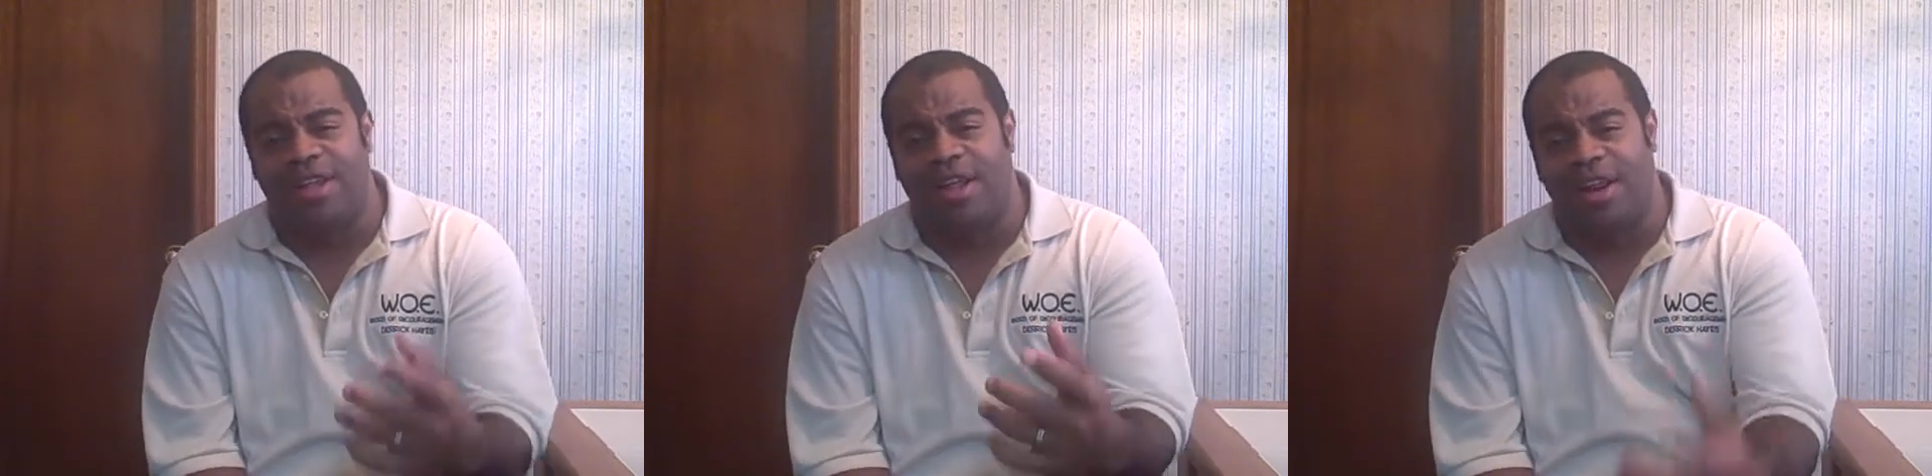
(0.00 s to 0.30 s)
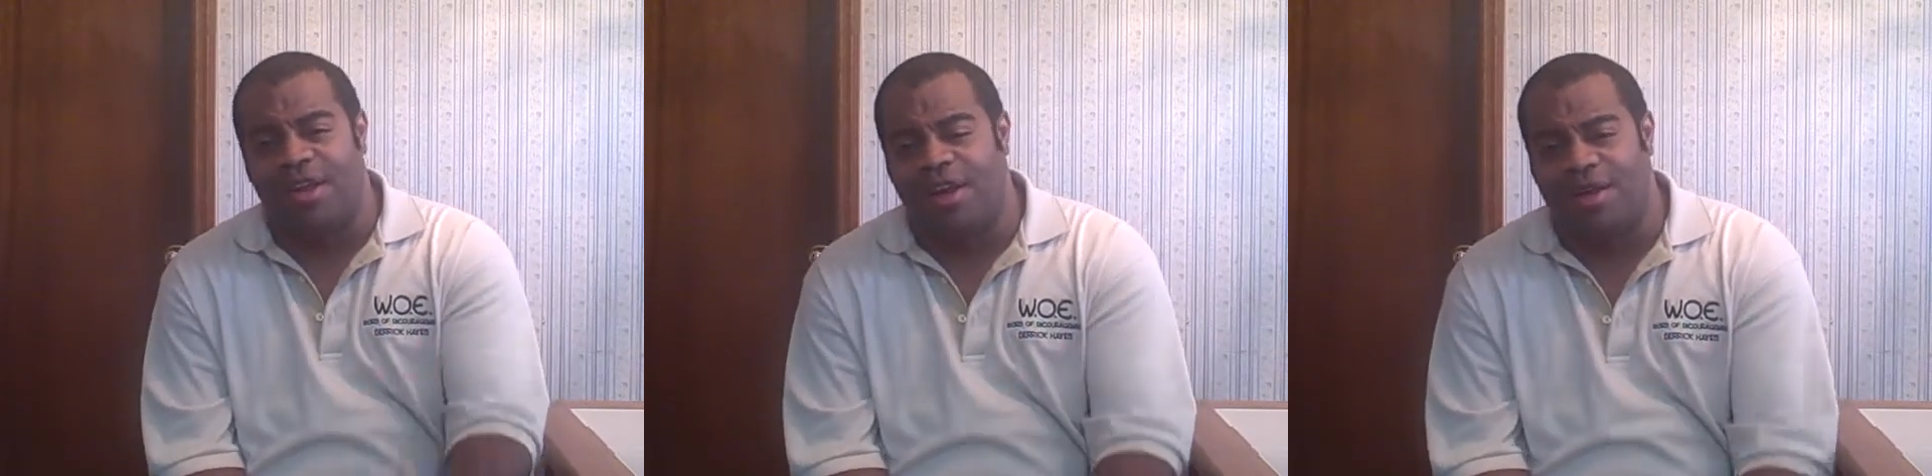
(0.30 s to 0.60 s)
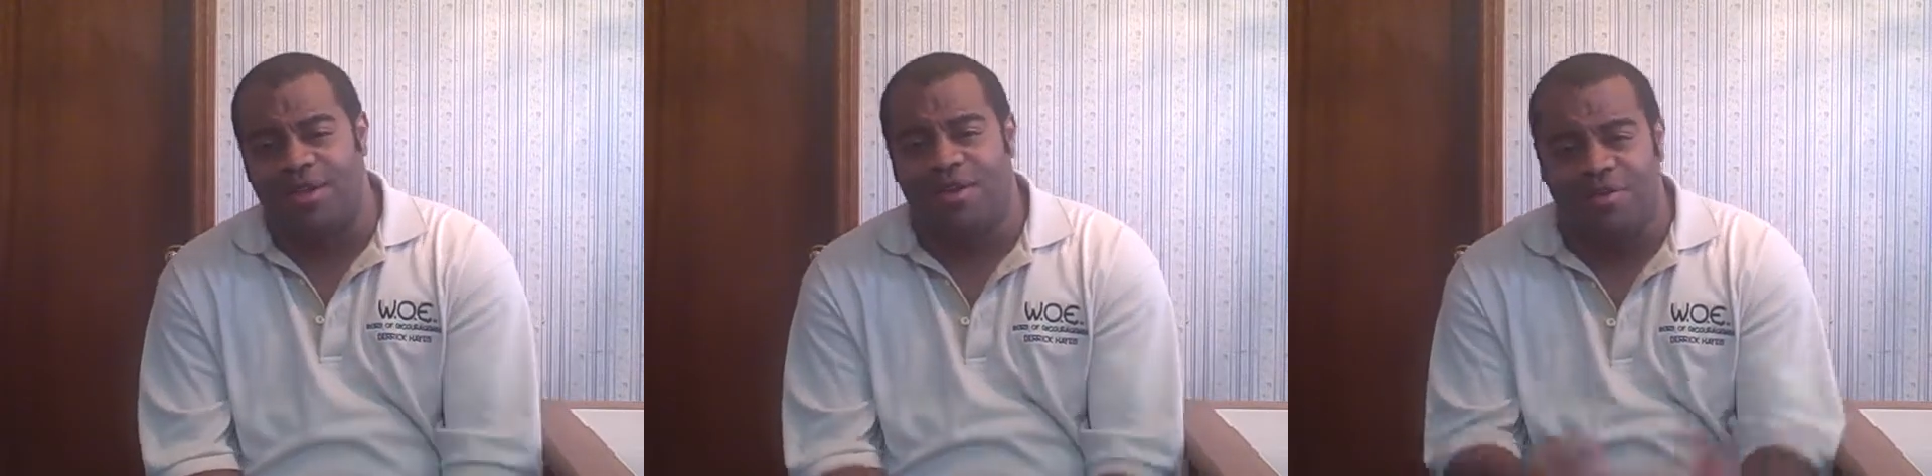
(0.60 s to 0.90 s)
and I
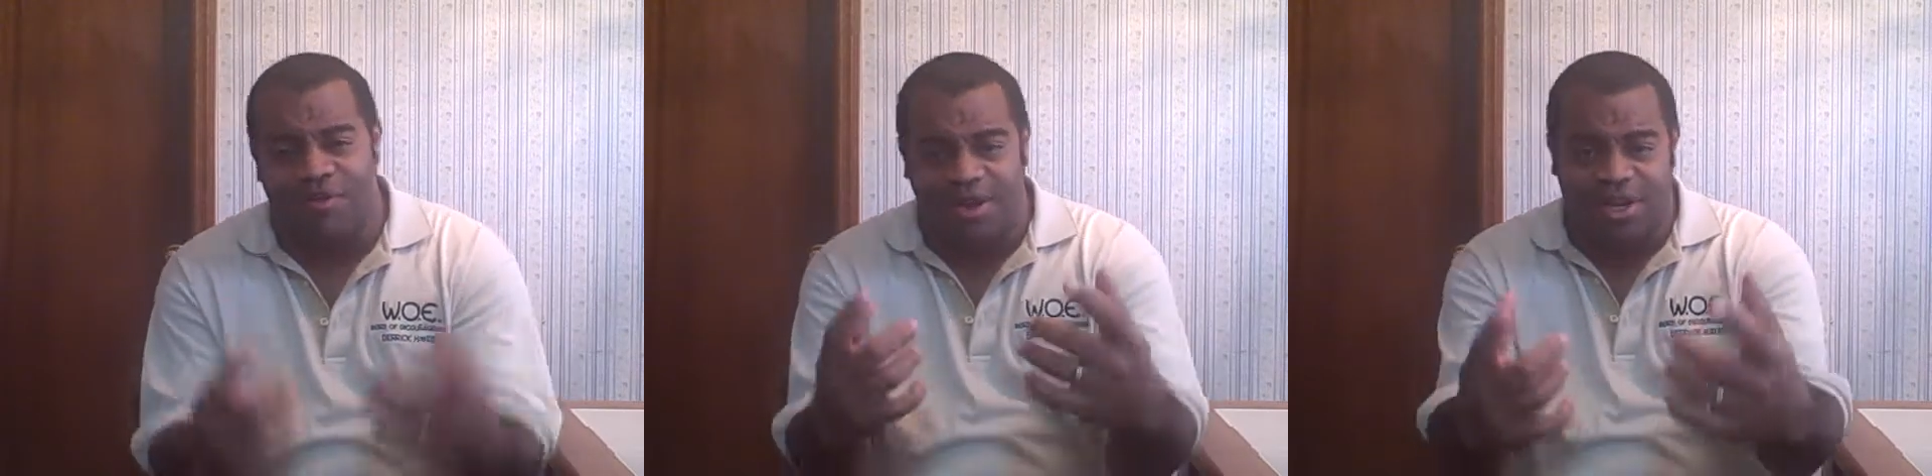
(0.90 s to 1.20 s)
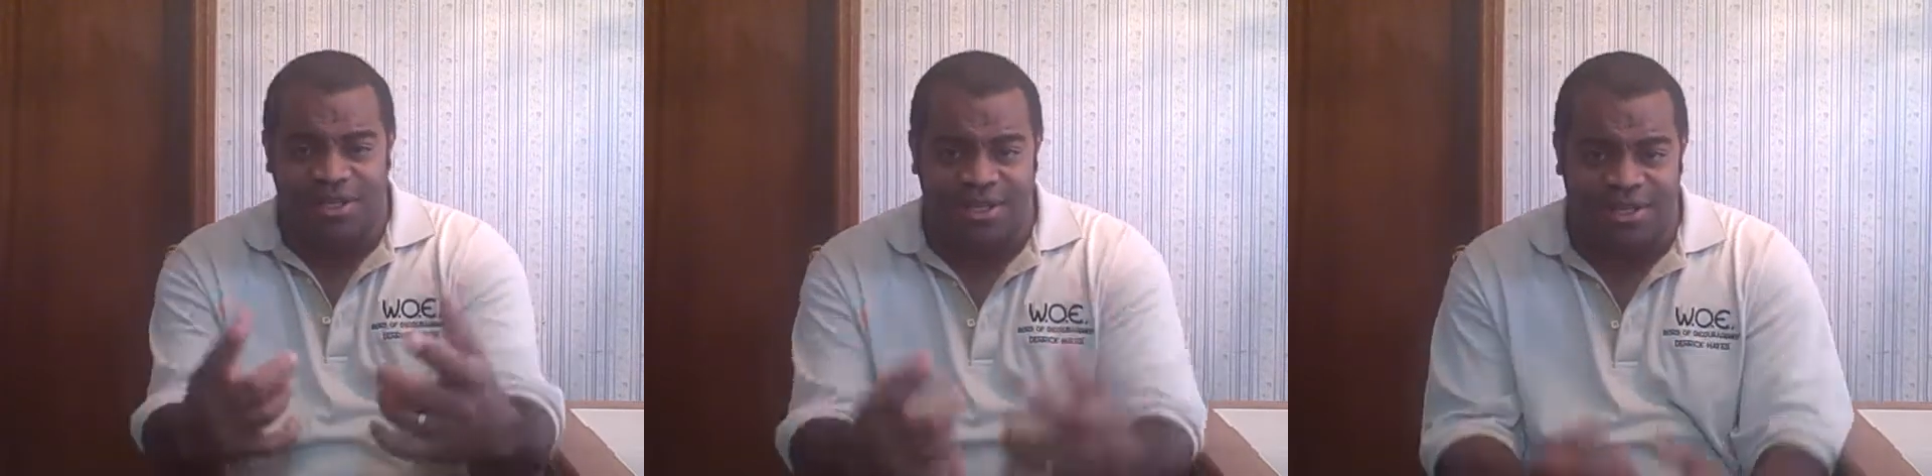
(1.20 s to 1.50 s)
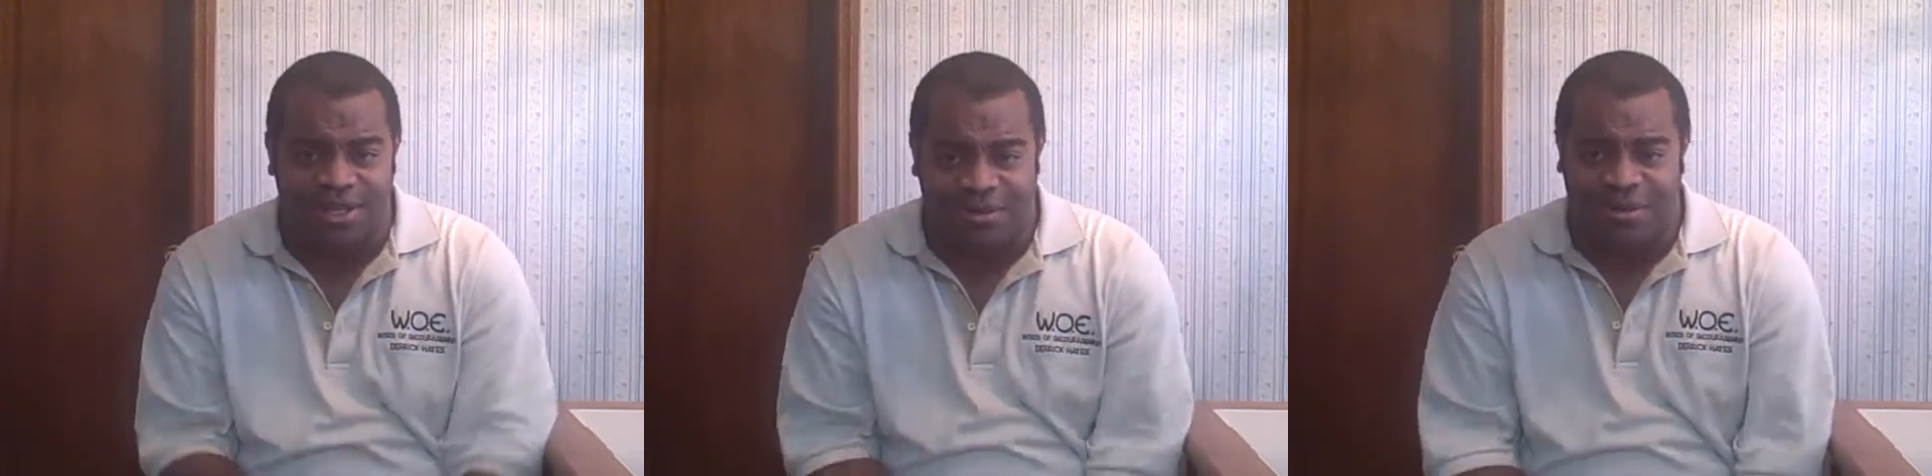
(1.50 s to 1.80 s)
love you for
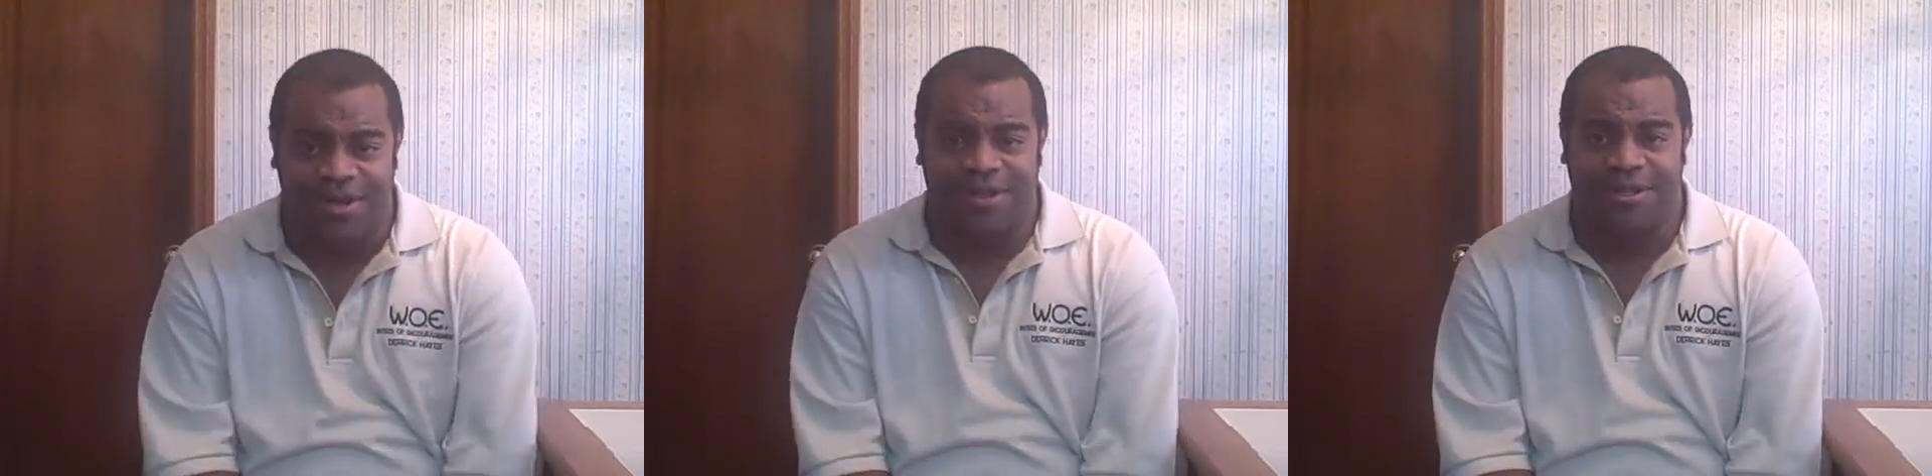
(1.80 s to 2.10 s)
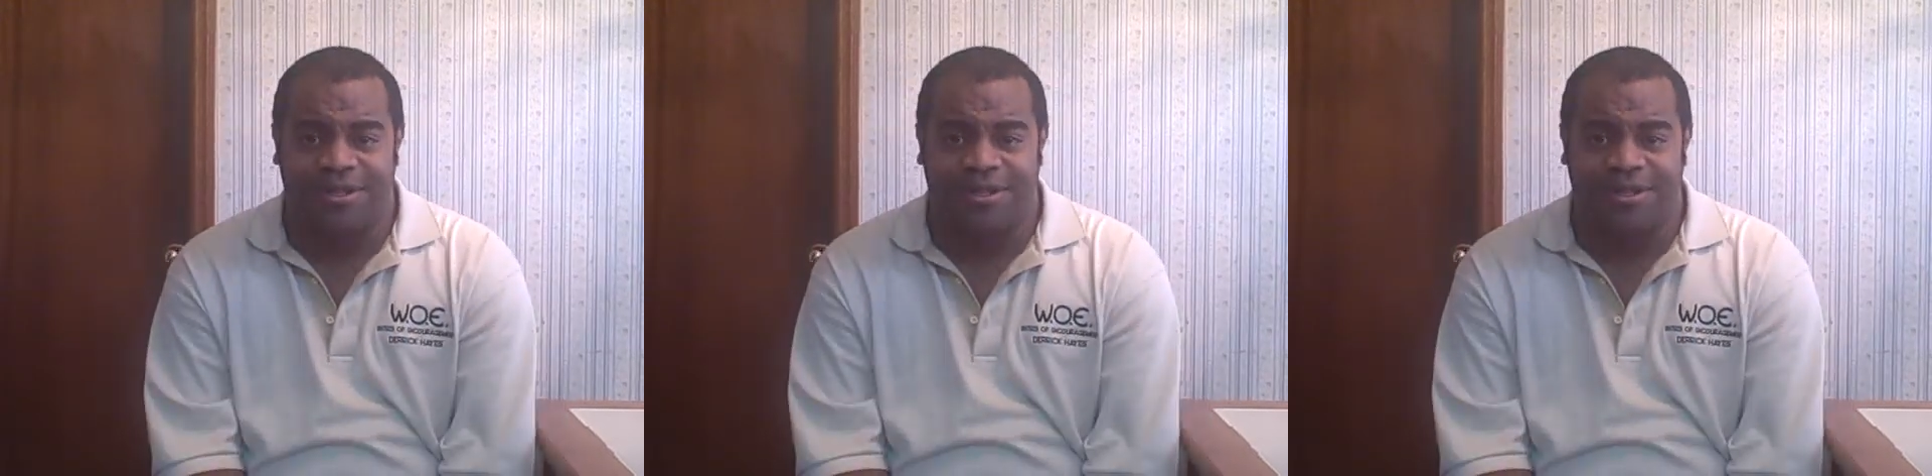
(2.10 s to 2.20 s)
listening to me.